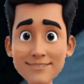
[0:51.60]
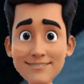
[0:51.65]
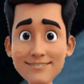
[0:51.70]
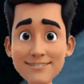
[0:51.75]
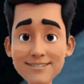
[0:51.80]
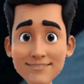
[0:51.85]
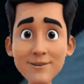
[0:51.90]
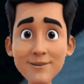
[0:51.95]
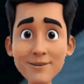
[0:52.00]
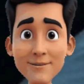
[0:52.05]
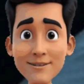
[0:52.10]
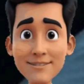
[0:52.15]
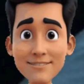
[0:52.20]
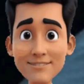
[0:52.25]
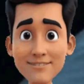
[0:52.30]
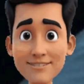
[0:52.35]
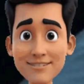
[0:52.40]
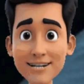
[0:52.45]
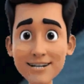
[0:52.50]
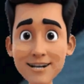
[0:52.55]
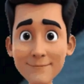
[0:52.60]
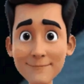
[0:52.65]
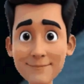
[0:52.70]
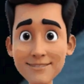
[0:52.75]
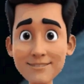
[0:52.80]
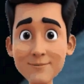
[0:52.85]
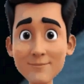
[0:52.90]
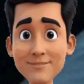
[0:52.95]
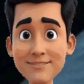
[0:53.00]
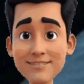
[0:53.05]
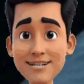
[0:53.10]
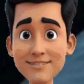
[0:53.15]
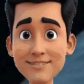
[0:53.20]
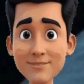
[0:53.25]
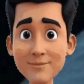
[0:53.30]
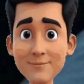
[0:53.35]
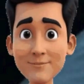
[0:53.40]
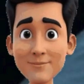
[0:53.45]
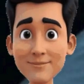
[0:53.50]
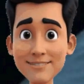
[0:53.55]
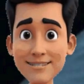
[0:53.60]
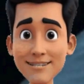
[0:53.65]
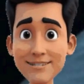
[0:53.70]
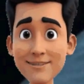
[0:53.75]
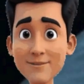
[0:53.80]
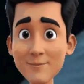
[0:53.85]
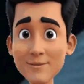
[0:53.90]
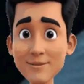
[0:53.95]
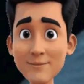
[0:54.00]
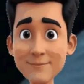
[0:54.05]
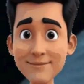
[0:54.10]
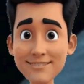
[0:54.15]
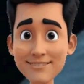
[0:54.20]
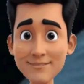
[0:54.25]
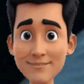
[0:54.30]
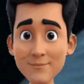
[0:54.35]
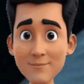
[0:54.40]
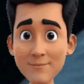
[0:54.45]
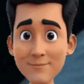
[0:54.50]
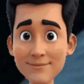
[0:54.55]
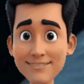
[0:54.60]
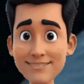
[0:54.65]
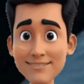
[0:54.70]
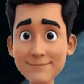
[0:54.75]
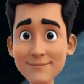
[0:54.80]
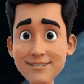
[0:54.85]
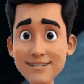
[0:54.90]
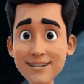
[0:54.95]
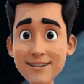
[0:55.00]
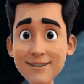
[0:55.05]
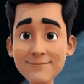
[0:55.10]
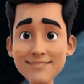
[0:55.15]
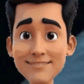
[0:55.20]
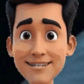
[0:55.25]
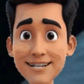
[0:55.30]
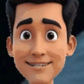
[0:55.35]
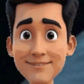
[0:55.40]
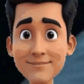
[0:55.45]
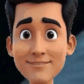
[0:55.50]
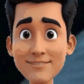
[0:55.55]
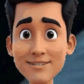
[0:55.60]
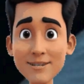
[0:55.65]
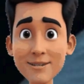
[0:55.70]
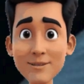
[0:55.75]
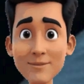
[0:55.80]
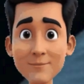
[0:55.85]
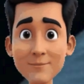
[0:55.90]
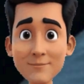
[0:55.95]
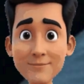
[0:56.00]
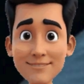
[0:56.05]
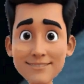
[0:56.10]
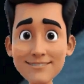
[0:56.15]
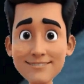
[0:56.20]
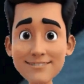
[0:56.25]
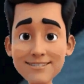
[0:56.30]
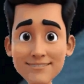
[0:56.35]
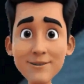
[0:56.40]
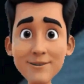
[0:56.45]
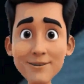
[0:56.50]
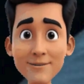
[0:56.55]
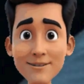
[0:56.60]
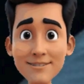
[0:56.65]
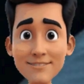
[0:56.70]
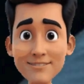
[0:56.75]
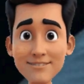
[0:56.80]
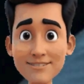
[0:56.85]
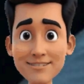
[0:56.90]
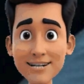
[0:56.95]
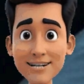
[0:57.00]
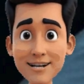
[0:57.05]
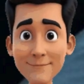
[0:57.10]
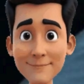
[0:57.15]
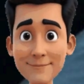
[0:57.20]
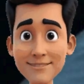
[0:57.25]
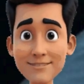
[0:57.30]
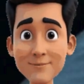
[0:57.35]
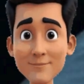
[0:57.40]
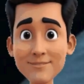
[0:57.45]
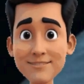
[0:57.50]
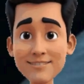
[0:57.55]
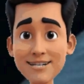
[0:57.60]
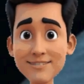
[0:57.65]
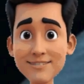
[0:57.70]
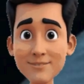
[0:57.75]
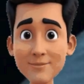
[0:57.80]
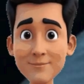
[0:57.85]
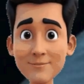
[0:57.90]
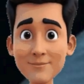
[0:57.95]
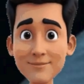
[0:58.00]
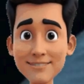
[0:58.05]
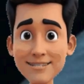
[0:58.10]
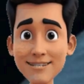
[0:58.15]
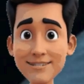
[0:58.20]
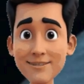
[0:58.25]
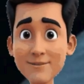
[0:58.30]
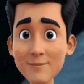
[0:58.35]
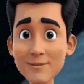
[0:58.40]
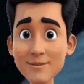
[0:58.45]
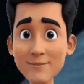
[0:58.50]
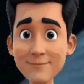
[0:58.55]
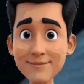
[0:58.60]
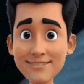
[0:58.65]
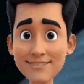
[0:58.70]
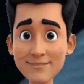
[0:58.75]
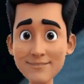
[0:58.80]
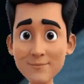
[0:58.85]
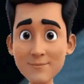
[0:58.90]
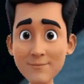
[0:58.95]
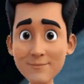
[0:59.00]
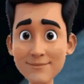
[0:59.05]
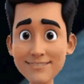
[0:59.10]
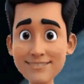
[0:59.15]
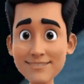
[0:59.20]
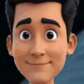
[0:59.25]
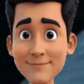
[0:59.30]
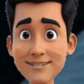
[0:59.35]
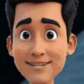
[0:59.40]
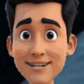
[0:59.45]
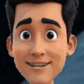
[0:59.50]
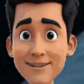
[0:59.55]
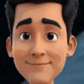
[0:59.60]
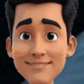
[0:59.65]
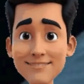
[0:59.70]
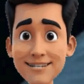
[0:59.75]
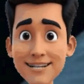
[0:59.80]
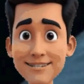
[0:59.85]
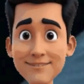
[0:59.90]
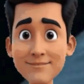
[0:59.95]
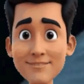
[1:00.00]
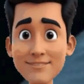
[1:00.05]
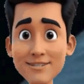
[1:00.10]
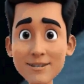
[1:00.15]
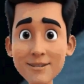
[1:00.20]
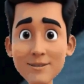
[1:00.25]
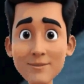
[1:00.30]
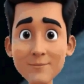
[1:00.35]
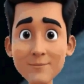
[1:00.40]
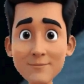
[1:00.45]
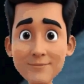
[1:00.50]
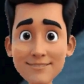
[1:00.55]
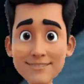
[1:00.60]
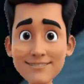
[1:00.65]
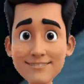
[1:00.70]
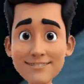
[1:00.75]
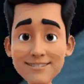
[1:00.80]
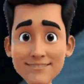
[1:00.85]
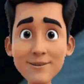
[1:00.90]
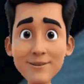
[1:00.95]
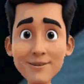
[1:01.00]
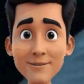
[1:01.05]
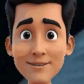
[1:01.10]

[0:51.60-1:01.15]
This condition affects people of all age groups, from children to the elderly. Although usually not serious, it causes discomfort and can disrupt daily life.